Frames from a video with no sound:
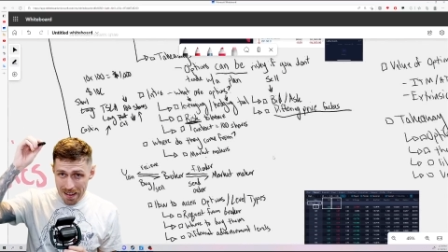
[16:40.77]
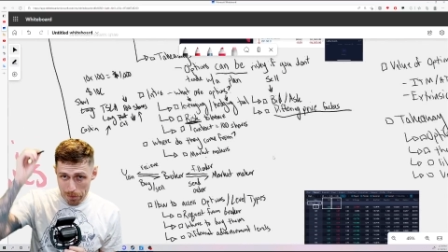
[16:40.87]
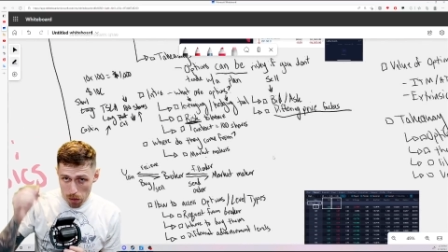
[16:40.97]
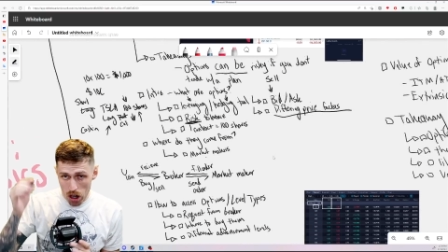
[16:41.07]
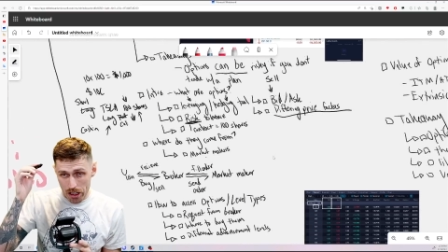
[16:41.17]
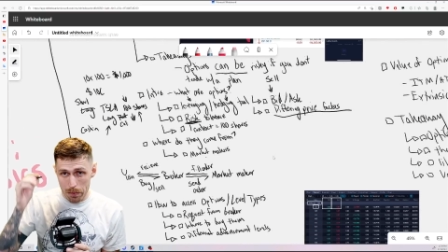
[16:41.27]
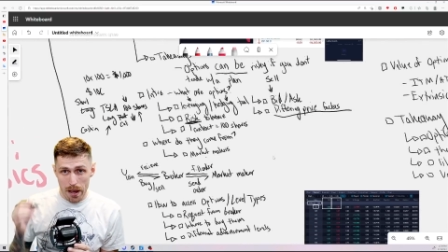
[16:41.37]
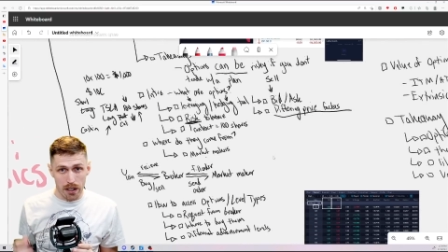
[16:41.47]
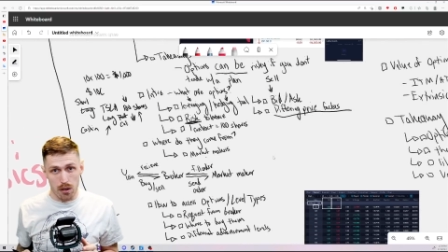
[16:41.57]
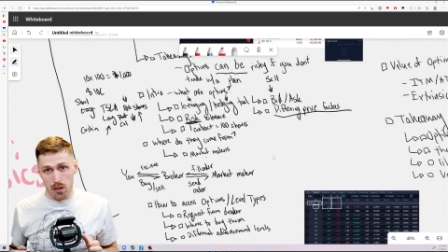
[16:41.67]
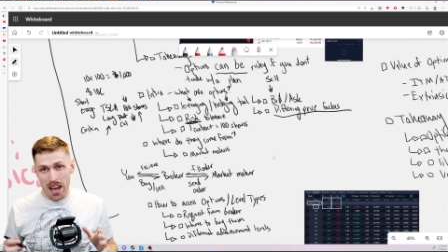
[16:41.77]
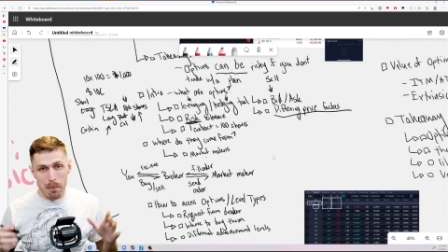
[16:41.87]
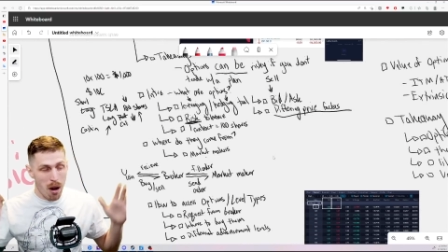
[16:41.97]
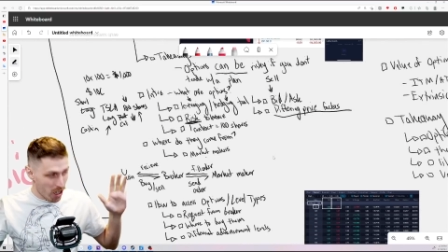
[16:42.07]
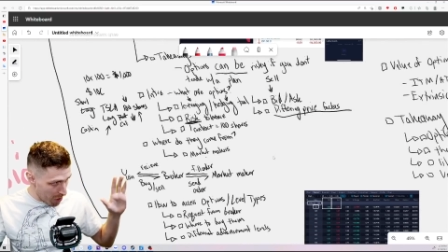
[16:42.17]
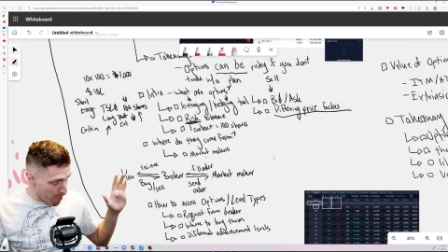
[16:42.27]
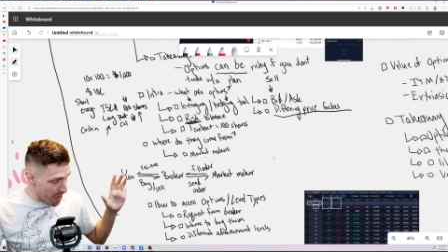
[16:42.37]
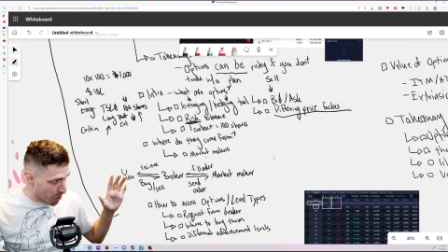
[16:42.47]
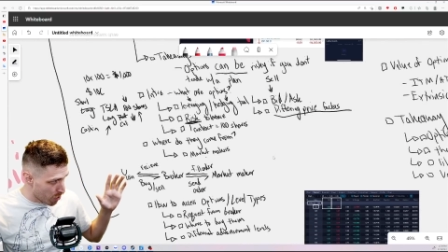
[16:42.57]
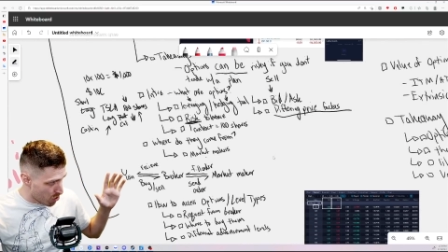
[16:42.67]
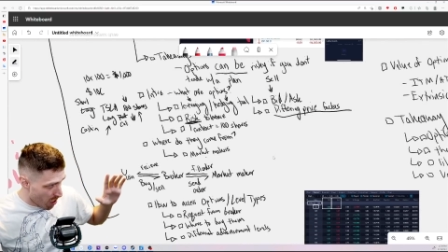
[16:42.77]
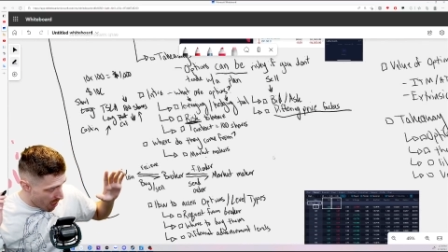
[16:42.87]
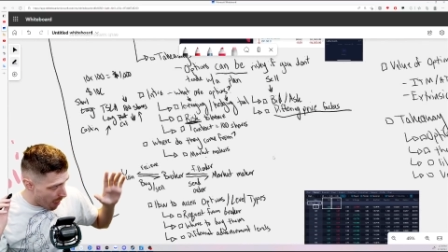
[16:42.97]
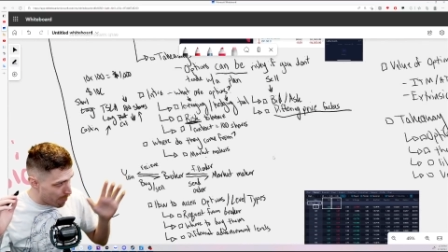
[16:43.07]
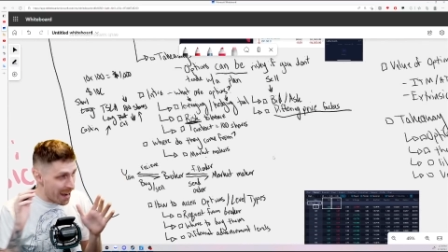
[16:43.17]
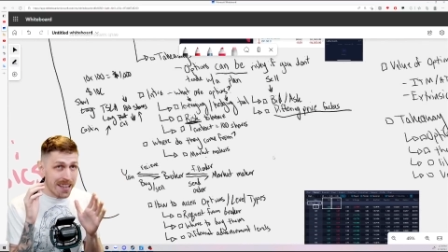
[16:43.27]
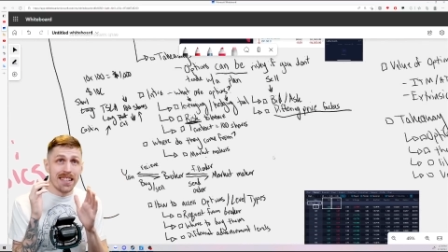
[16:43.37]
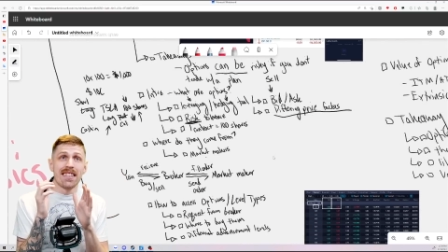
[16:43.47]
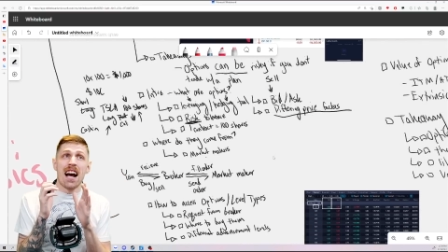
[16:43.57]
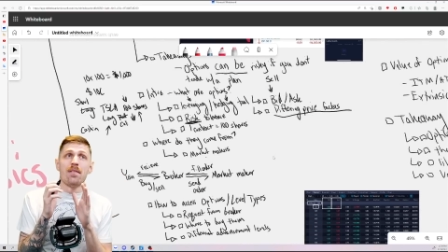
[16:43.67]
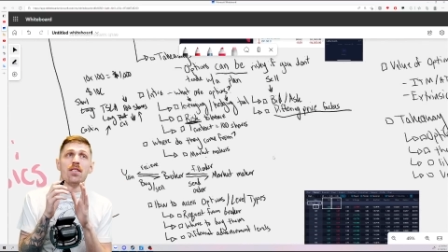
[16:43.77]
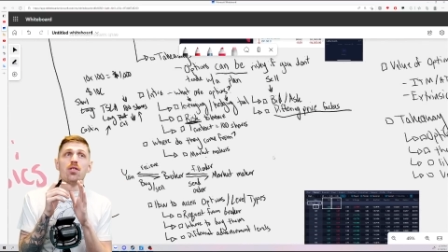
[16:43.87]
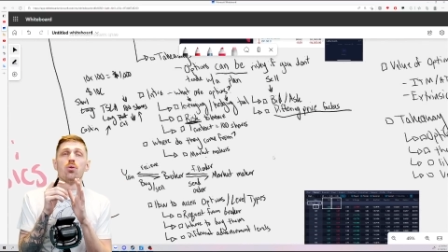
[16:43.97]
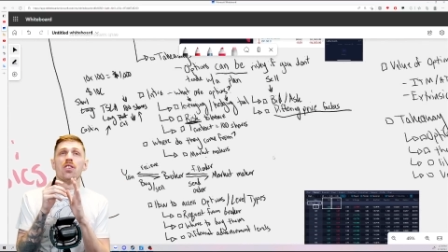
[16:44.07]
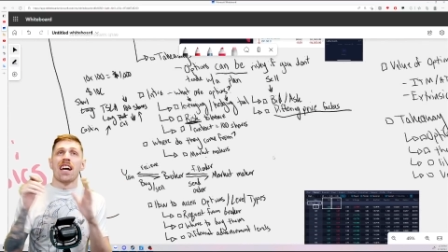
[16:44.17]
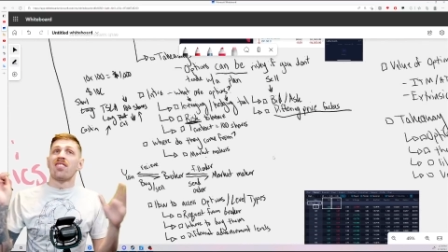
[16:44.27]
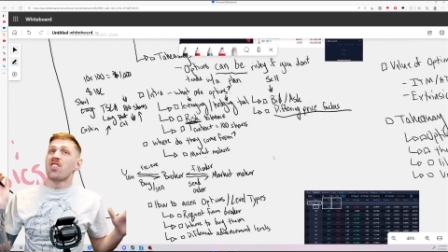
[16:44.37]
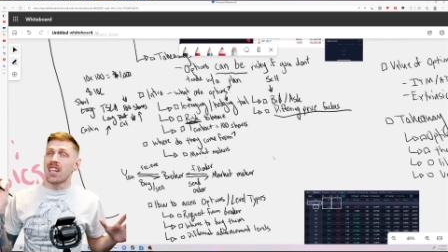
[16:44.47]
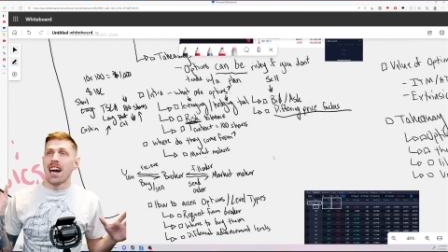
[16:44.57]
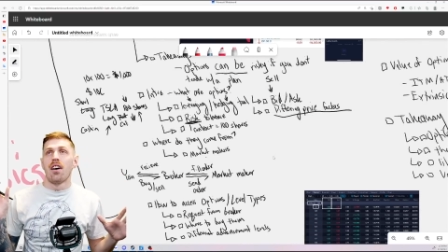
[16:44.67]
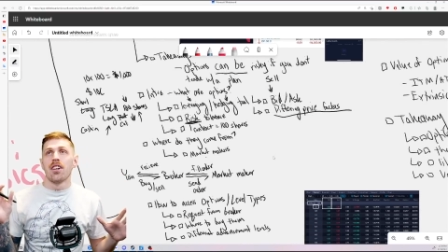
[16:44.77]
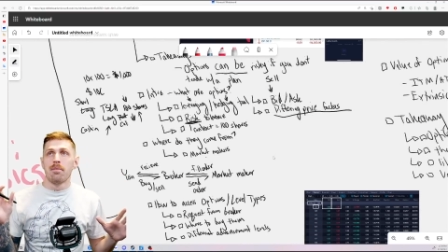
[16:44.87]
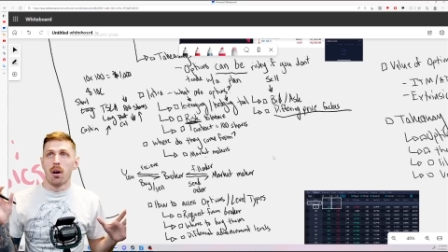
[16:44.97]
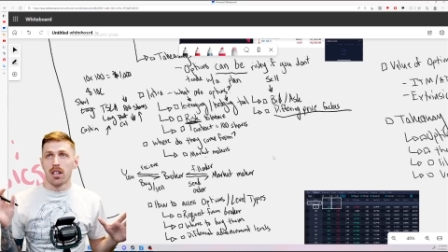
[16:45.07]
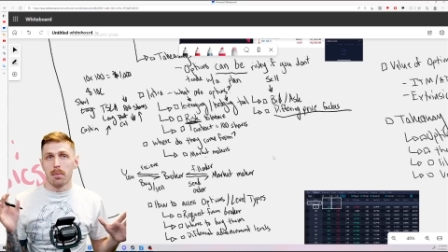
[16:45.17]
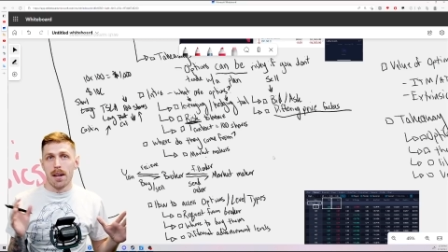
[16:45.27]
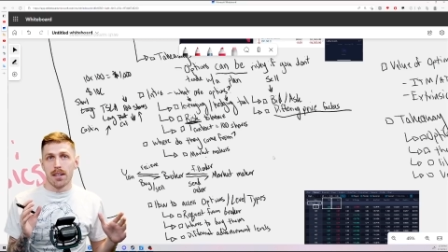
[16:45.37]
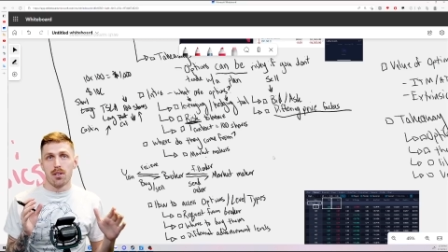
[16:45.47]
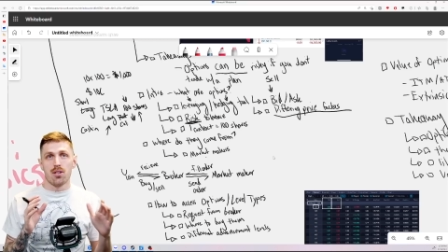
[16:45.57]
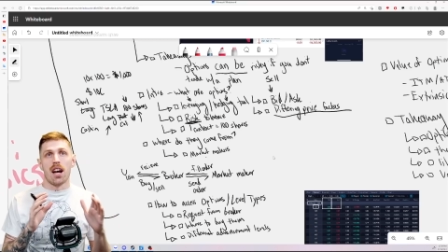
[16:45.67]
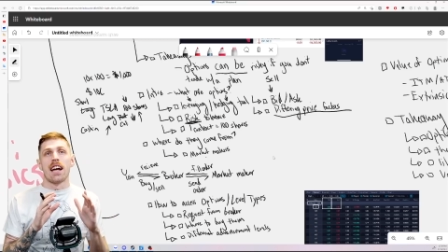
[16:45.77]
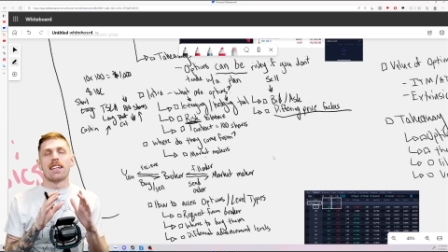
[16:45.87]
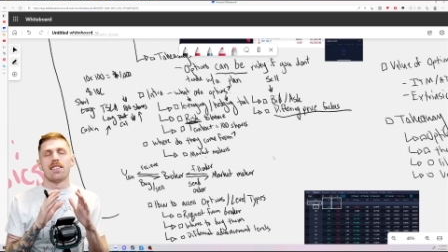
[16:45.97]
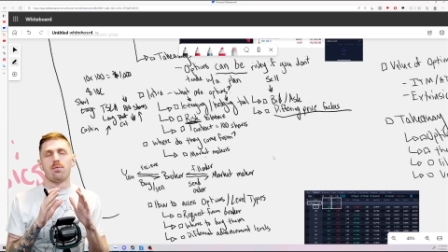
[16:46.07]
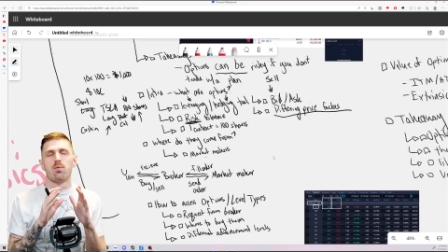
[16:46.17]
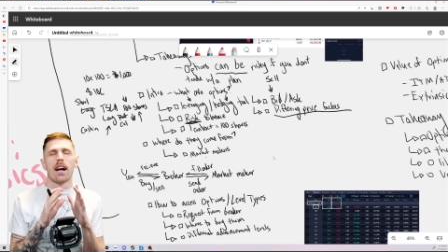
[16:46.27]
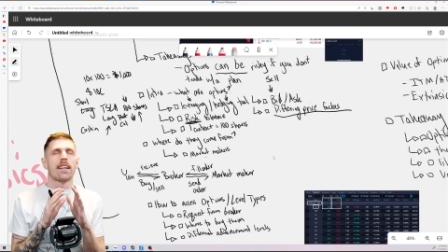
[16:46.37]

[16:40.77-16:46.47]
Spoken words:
Market makers. Now, market makers, I'm not going to dive into the ethicality of market makers. I could